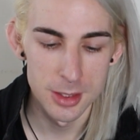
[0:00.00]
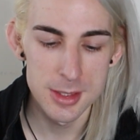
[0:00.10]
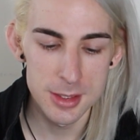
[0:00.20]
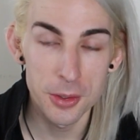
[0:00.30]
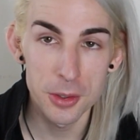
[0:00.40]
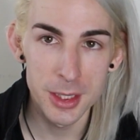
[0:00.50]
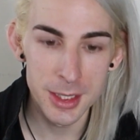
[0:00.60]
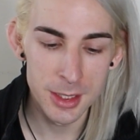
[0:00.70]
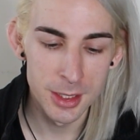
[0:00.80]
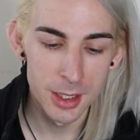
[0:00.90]

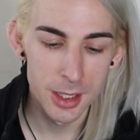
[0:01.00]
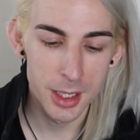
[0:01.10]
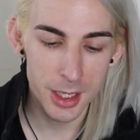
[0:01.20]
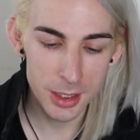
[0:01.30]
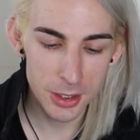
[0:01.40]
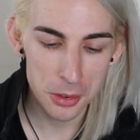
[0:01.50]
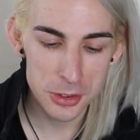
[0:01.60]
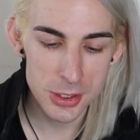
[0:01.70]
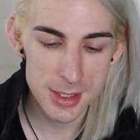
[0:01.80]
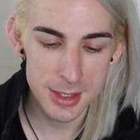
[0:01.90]
Slowly and
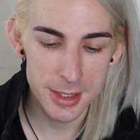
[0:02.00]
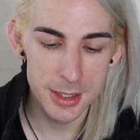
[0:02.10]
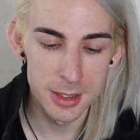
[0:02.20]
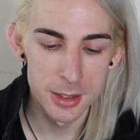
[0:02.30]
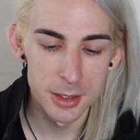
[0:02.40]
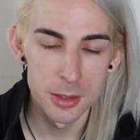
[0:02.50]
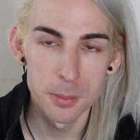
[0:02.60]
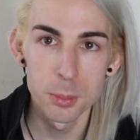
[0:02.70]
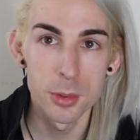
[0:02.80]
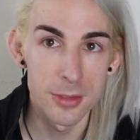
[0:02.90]
consciously
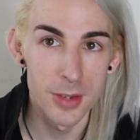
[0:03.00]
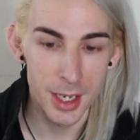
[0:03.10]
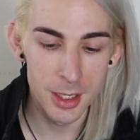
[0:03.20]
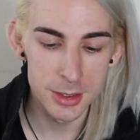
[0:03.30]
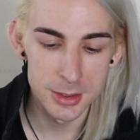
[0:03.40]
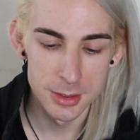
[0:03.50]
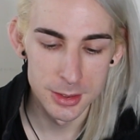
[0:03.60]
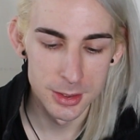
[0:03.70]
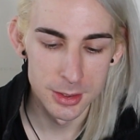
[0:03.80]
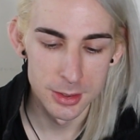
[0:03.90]
breathe out
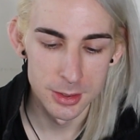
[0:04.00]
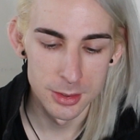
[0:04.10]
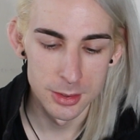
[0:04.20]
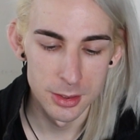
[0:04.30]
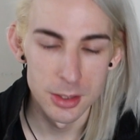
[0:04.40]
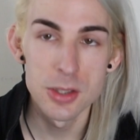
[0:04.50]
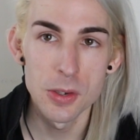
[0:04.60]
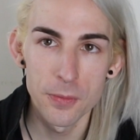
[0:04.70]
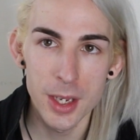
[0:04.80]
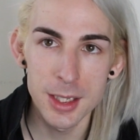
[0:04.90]

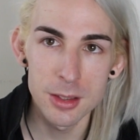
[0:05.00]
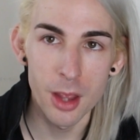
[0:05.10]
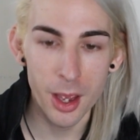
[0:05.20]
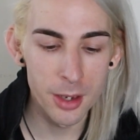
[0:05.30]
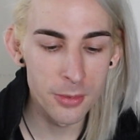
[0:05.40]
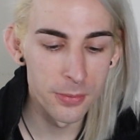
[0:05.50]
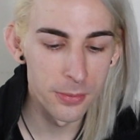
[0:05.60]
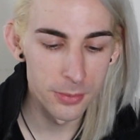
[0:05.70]
to thank life